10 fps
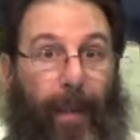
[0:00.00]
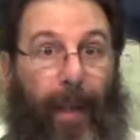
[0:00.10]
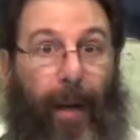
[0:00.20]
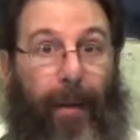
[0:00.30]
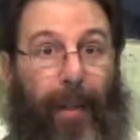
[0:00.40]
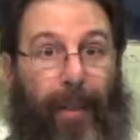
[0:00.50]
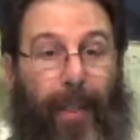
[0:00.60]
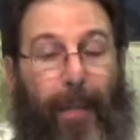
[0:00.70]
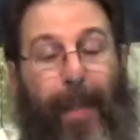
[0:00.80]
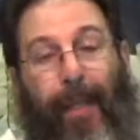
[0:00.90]
You know,
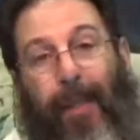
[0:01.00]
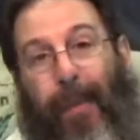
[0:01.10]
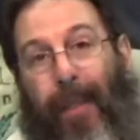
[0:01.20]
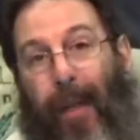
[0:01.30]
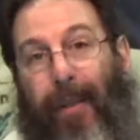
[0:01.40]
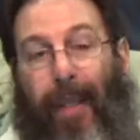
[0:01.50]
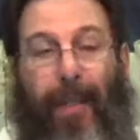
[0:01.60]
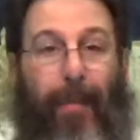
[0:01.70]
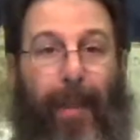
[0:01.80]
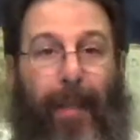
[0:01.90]
just because we don't
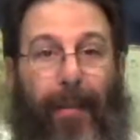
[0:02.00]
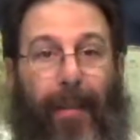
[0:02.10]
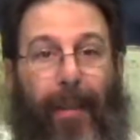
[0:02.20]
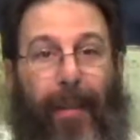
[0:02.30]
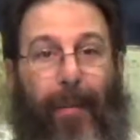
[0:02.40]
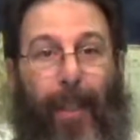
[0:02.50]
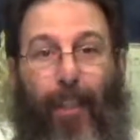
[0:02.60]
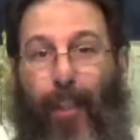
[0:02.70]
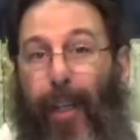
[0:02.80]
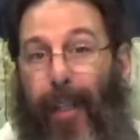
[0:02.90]
doesn't mean we
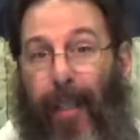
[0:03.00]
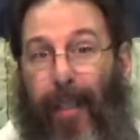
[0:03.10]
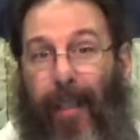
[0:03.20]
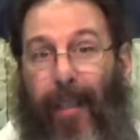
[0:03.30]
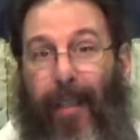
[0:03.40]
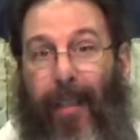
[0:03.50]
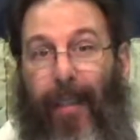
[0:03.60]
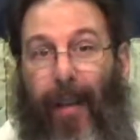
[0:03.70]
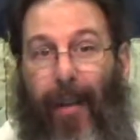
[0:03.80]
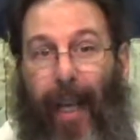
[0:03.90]
shouldn't.
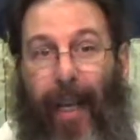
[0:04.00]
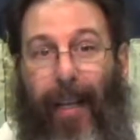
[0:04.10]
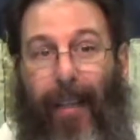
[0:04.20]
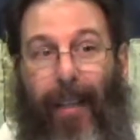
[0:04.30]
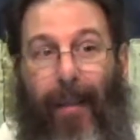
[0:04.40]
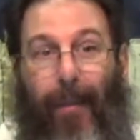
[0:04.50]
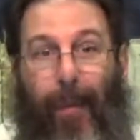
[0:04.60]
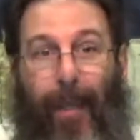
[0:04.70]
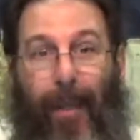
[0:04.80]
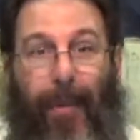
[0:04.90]
Okay?
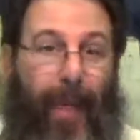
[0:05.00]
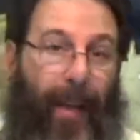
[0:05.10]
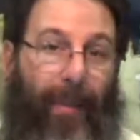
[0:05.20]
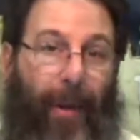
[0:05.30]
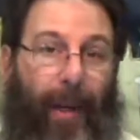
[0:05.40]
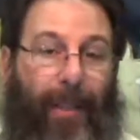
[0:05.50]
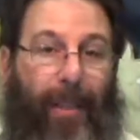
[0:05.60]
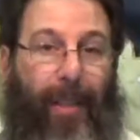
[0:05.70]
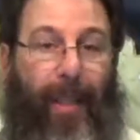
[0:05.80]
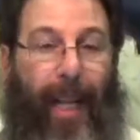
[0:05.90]
Because we have
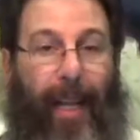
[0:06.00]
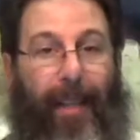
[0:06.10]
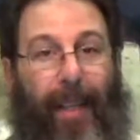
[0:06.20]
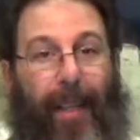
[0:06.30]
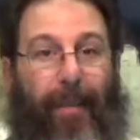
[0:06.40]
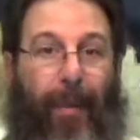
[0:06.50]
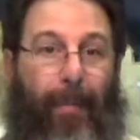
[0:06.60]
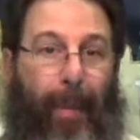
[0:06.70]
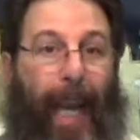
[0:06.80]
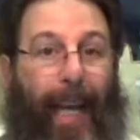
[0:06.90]
laws in the land
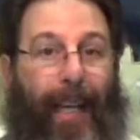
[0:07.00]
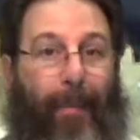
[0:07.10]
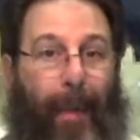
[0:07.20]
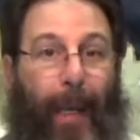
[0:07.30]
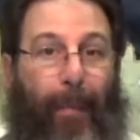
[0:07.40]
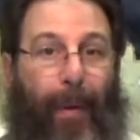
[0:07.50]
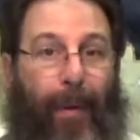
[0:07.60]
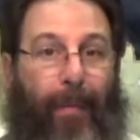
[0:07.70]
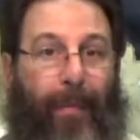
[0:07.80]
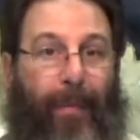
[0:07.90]
from pagan
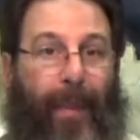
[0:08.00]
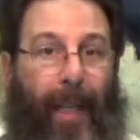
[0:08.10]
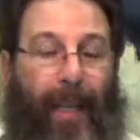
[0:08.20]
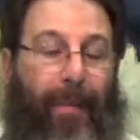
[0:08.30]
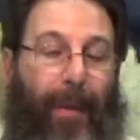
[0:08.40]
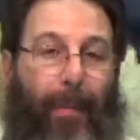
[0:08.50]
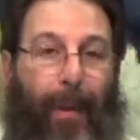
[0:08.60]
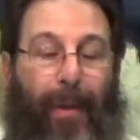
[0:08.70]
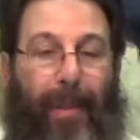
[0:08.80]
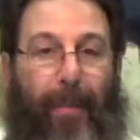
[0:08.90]
people. And if you
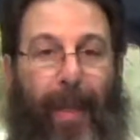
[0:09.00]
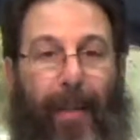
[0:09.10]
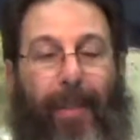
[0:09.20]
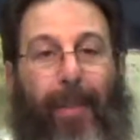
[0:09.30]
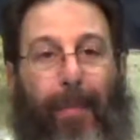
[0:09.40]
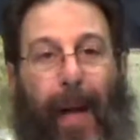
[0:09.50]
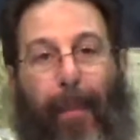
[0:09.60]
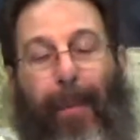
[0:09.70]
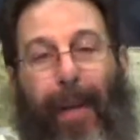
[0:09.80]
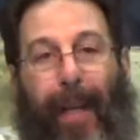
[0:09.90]
broke somebody else's
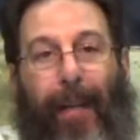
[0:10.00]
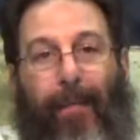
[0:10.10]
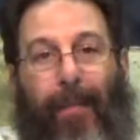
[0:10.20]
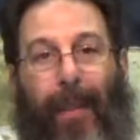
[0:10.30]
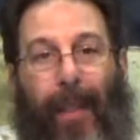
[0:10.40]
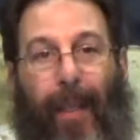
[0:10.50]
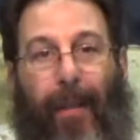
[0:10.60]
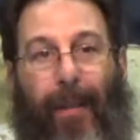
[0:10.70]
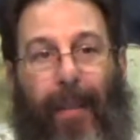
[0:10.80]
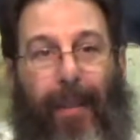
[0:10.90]
property, you
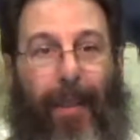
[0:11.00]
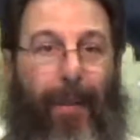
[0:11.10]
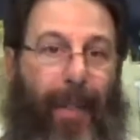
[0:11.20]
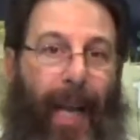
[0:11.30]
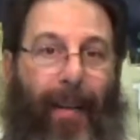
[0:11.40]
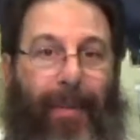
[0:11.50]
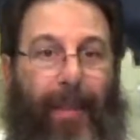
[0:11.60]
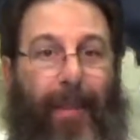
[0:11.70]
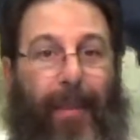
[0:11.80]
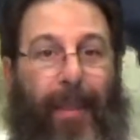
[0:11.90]
know, you would have
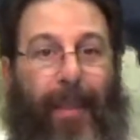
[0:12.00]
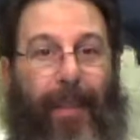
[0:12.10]
to,